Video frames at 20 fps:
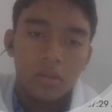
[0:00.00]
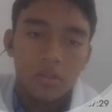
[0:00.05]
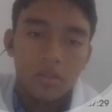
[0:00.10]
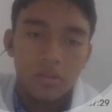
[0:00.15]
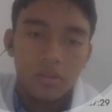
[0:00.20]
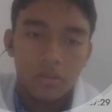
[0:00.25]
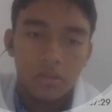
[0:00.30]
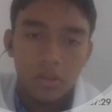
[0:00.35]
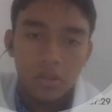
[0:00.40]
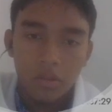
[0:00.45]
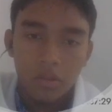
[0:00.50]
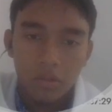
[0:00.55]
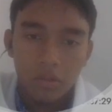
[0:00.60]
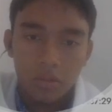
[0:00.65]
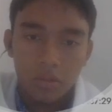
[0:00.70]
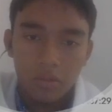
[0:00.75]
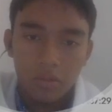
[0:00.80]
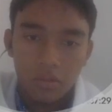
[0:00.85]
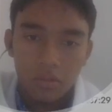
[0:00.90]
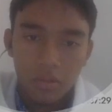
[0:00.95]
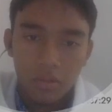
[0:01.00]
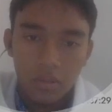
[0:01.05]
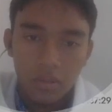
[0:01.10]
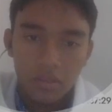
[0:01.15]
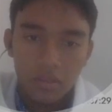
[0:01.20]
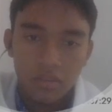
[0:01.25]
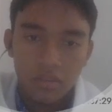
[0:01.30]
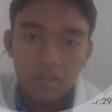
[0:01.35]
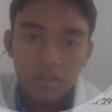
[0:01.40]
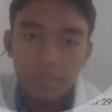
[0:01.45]
So this
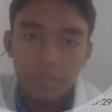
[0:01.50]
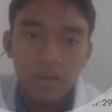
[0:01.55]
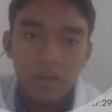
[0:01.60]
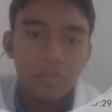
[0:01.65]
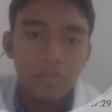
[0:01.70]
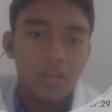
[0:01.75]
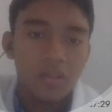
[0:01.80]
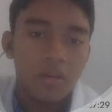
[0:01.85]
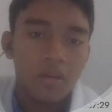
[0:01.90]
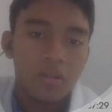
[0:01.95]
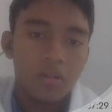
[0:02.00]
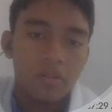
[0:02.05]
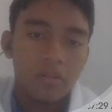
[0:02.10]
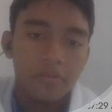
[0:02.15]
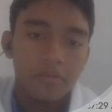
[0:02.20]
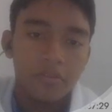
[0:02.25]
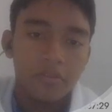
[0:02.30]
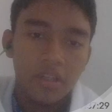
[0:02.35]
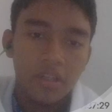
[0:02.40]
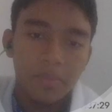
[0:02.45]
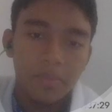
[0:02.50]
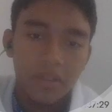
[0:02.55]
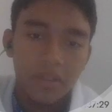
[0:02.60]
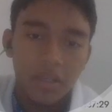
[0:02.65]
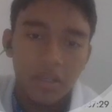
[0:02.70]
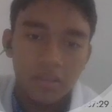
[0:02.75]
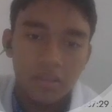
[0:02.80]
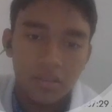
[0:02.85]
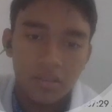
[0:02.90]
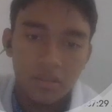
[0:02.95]
is the primary color of your
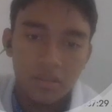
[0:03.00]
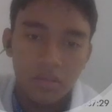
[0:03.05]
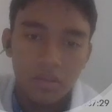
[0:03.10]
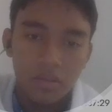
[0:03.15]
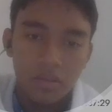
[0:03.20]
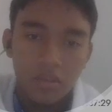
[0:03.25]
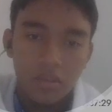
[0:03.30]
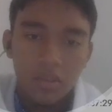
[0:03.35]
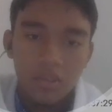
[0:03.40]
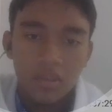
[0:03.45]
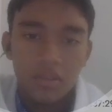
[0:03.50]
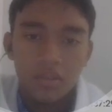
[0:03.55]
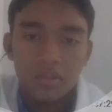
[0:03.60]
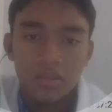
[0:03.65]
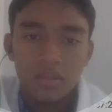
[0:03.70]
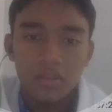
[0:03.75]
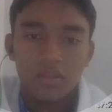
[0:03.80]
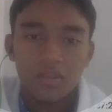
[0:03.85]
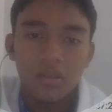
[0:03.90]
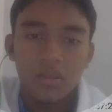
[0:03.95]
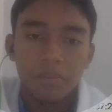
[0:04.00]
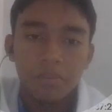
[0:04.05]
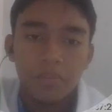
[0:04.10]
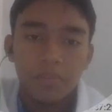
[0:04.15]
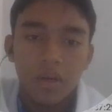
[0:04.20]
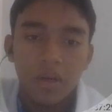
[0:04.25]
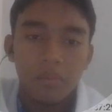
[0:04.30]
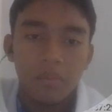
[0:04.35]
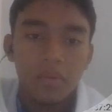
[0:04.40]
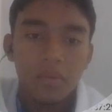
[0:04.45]
application. This is the
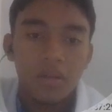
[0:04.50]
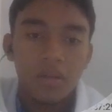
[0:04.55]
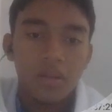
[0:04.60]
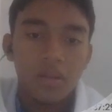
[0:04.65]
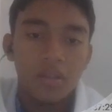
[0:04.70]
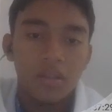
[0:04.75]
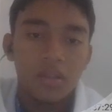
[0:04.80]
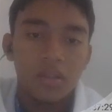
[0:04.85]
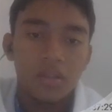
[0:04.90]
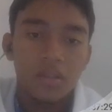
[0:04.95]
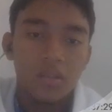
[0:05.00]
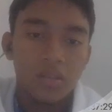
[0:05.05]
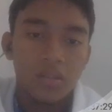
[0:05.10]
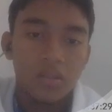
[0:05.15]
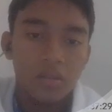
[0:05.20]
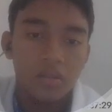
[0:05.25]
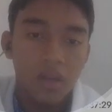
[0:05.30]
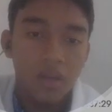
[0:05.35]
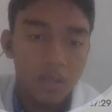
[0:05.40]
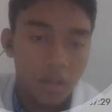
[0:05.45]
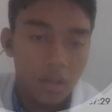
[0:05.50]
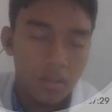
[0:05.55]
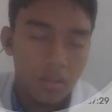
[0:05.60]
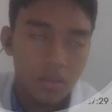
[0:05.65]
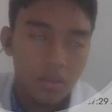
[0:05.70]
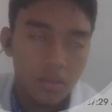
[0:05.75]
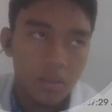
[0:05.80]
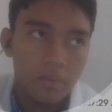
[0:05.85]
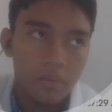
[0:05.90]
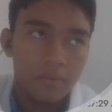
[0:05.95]
primarily dark color
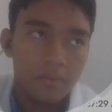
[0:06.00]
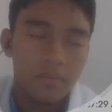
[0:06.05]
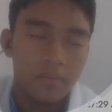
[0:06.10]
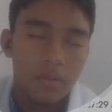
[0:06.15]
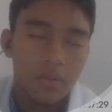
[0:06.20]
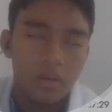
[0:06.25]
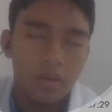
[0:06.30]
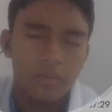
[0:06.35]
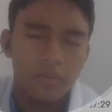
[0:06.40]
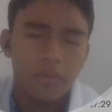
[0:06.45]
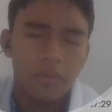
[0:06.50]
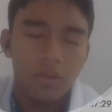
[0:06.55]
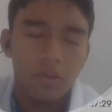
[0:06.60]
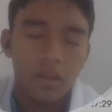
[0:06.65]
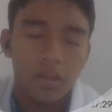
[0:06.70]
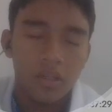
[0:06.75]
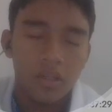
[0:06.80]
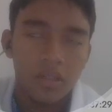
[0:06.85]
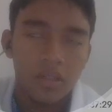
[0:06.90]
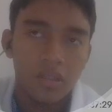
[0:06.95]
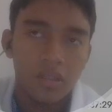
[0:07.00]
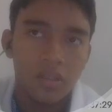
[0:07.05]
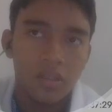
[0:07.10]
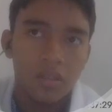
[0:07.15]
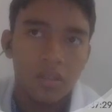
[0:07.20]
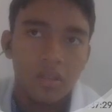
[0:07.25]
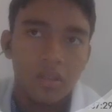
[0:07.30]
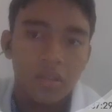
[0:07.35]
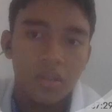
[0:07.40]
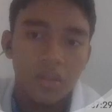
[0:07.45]
if for the
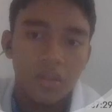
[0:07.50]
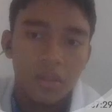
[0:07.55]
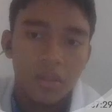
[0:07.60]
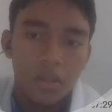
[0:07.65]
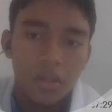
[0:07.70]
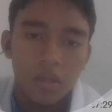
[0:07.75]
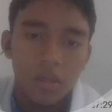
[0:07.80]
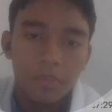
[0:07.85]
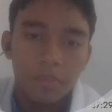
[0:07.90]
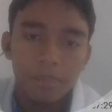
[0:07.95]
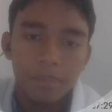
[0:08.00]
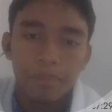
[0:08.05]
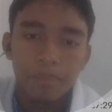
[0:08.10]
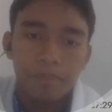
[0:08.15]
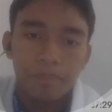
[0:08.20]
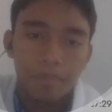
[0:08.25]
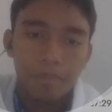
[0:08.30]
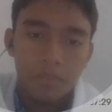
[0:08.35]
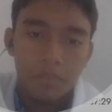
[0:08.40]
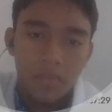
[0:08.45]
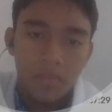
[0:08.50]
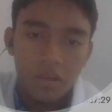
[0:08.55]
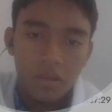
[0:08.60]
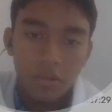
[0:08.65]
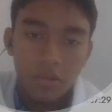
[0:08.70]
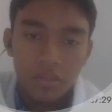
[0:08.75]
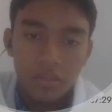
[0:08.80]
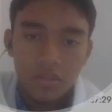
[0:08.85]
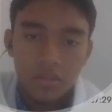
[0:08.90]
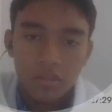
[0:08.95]
what
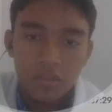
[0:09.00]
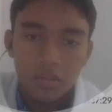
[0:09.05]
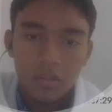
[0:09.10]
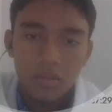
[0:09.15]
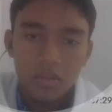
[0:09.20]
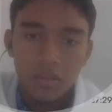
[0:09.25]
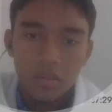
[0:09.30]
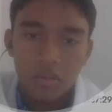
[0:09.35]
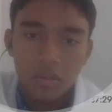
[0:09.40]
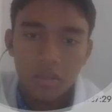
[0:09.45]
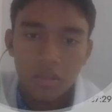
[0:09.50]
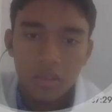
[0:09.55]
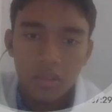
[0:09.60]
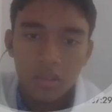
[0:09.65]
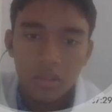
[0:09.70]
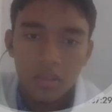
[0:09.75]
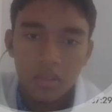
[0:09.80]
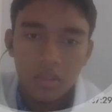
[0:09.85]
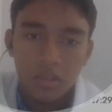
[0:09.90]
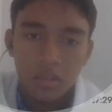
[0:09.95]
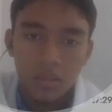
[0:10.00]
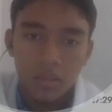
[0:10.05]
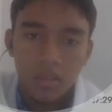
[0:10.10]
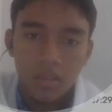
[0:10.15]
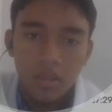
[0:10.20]
is it called, uh,